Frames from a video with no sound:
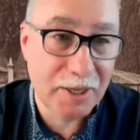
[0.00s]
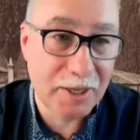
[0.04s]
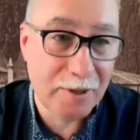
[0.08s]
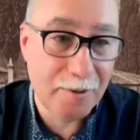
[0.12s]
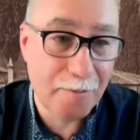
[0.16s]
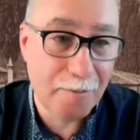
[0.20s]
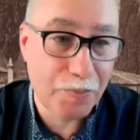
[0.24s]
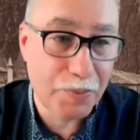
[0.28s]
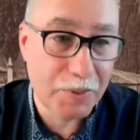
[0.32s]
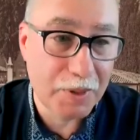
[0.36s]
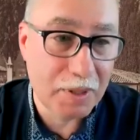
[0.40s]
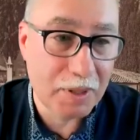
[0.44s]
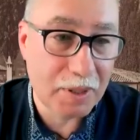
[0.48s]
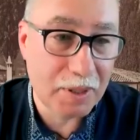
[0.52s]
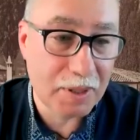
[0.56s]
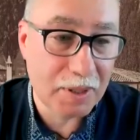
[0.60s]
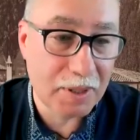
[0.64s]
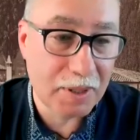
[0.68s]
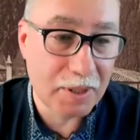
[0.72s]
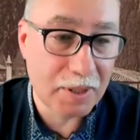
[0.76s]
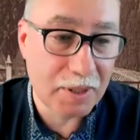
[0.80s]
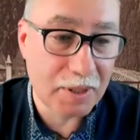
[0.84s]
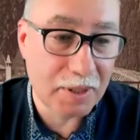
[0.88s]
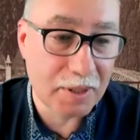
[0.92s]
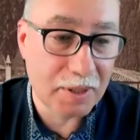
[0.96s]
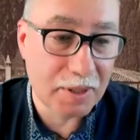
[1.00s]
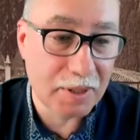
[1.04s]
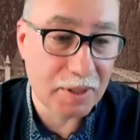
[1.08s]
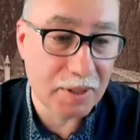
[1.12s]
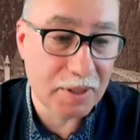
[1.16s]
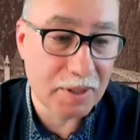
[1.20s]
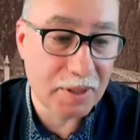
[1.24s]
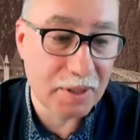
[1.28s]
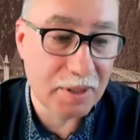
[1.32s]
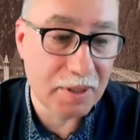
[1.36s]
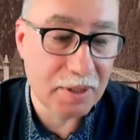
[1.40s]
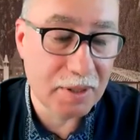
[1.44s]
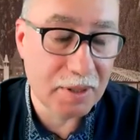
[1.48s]
Perhaps you would find
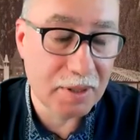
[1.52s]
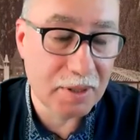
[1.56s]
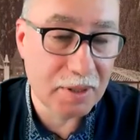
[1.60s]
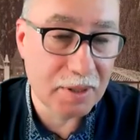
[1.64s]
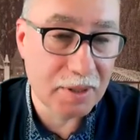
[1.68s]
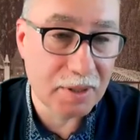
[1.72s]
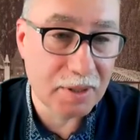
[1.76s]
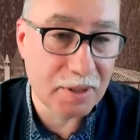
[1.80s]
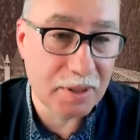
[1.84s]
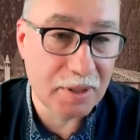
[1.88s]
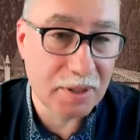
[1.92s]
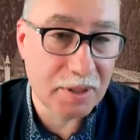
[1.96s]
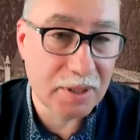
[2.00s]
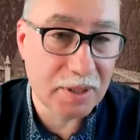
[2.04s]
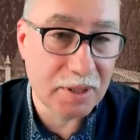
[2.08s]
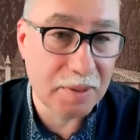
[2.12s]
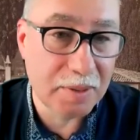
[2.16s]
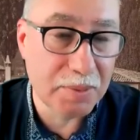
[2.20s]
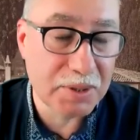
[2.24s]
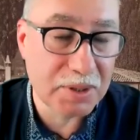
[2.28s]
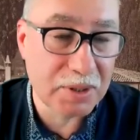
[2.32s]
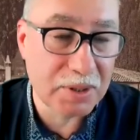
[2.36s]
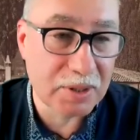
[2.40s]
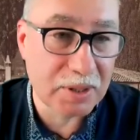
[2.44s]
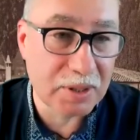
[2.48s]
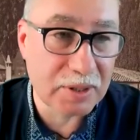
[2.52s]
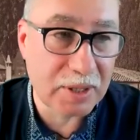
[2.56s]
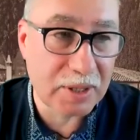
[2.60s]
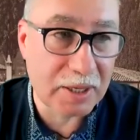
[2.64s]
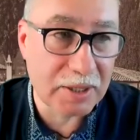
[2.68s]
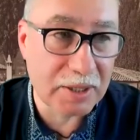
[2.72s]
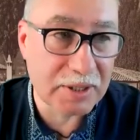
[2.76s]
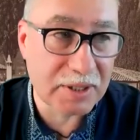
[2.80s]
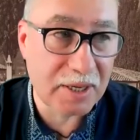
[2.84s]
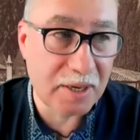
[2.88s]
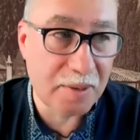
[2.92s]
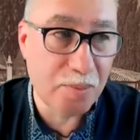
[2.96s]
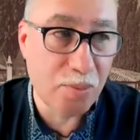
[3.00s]
it interesting.
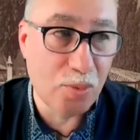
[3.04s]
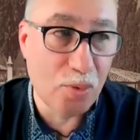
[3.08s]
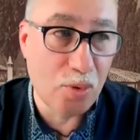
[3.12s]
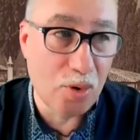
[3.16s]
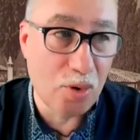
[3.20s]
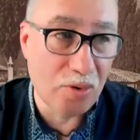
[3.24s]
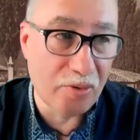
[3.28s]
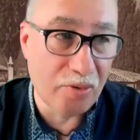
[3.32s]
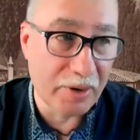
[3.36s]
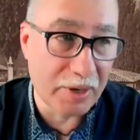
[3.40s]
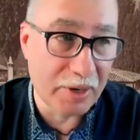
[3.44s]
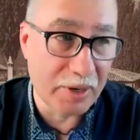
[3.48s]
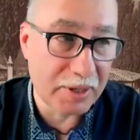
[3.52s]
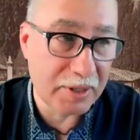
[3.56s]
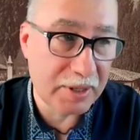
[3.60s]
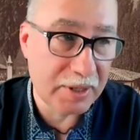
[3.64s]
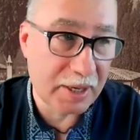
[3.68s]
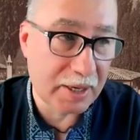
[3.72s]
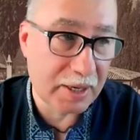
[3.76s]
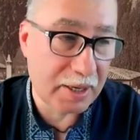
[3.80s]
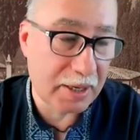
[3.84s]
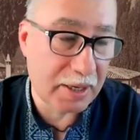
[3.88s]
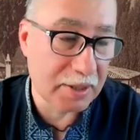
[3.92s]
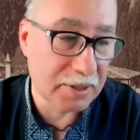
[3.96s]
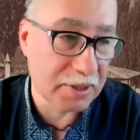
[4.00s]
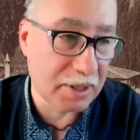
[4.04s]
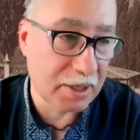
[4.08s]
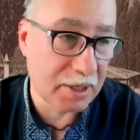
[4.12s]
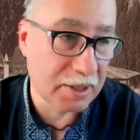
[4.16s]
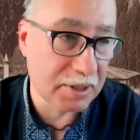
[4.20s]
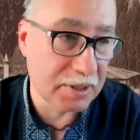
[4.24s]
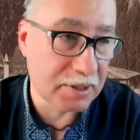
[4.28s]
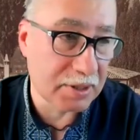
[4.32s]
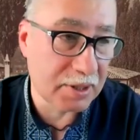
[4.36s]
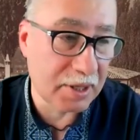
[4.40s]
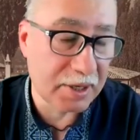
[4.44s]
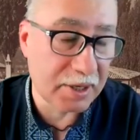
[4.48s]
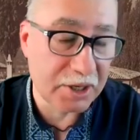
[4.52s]
Or the Crimean
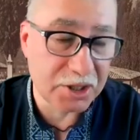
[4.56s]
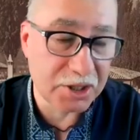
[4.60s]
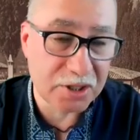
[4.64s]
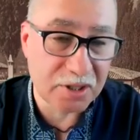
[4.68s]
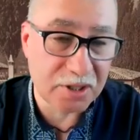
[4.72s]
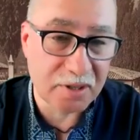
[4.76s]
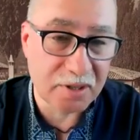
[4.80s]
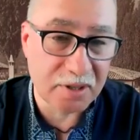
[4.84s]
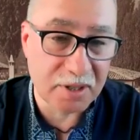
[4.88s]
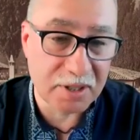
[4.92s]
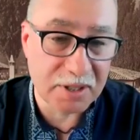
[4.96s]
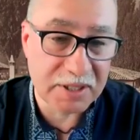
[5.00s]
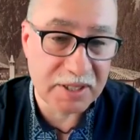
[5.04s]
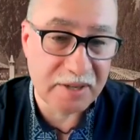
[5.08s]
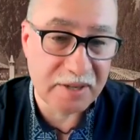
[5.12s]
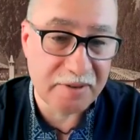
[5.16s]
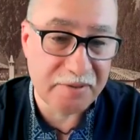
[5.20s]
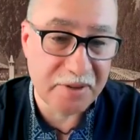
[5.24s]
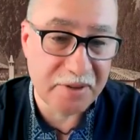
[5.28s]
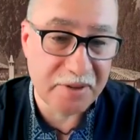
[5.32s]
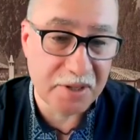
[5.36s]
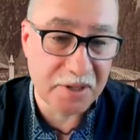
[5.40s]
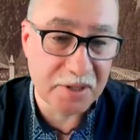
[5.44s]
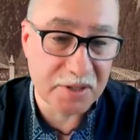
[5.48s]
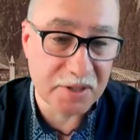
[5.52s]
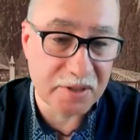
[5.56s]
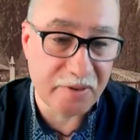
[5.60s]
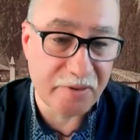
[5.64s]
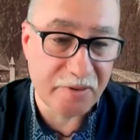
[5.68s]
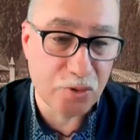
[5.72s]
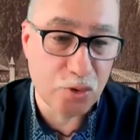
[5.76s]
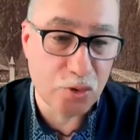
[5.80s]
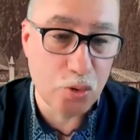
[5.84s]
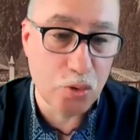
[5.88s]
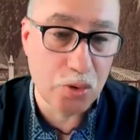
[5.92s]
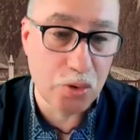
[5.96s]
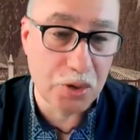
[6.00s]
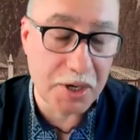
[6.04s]
Tatar language,
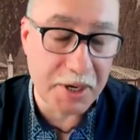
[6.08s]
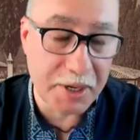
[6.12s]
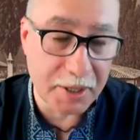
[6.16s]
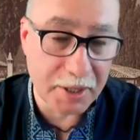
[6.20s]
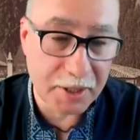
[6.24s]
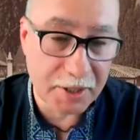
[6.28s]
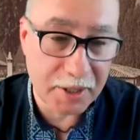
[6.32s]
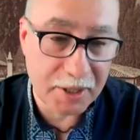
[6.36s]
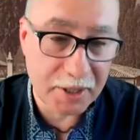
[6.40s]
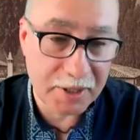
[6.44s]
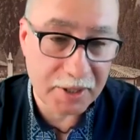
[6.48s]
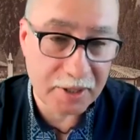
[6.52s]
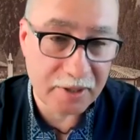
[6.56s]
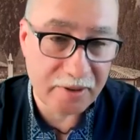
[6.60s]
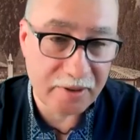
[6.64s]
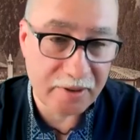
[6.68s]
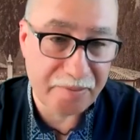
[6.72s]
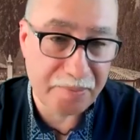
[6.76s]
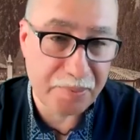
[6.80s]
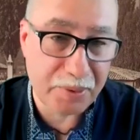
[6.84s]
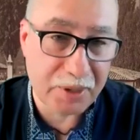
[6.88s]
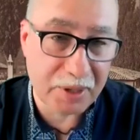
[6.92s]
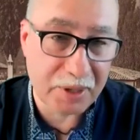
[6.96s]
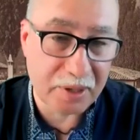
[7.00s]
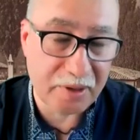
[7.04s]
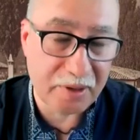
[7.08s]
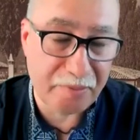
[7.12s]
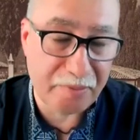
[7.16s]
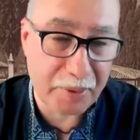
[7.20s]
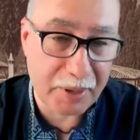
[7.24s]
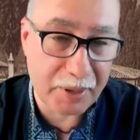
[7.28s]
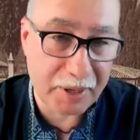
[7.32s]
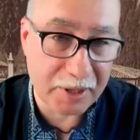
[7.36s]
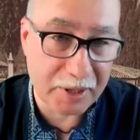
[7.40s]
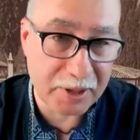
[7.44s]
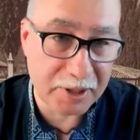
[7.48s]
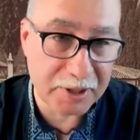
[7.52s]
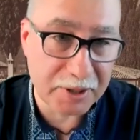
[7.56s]
which has finally
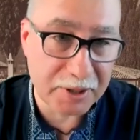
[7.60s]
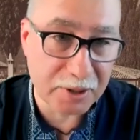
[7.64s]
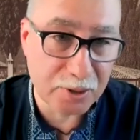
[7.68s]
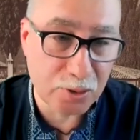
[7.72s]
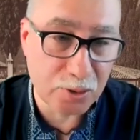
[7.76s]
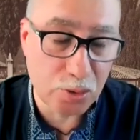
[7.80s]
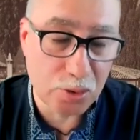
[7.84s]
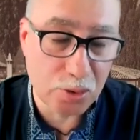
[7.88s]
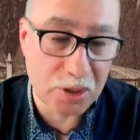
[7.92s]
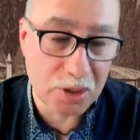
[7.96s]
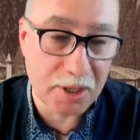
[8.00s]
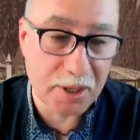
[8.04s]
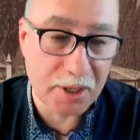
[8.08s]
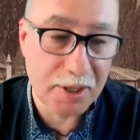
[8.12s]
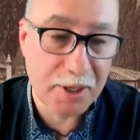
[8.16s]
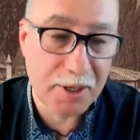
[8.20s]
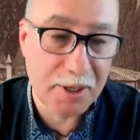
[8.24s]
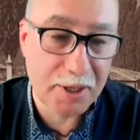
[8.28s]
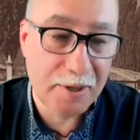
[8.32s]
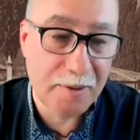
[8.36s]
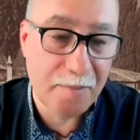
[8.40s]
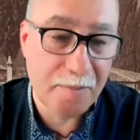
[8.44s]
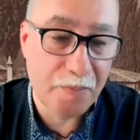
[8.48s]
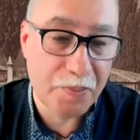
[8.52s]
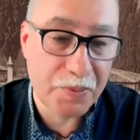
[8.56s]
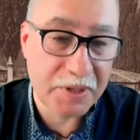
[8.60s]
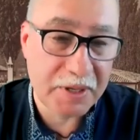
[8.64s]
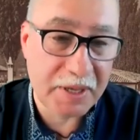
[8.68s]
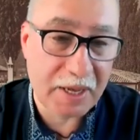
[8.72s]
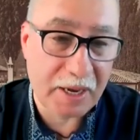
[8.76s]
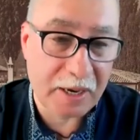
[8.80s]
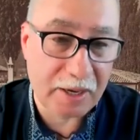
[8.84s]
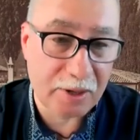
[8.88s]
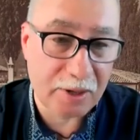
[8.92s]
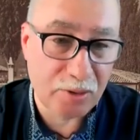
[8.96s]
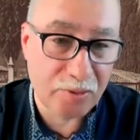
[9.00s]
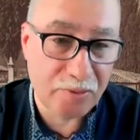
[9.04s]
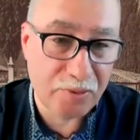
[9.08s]
appeared in
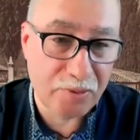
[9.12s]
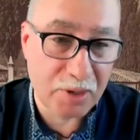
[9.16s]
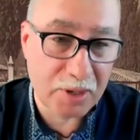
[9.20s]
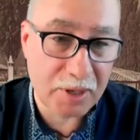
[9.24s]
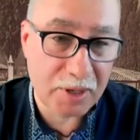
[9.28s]
Google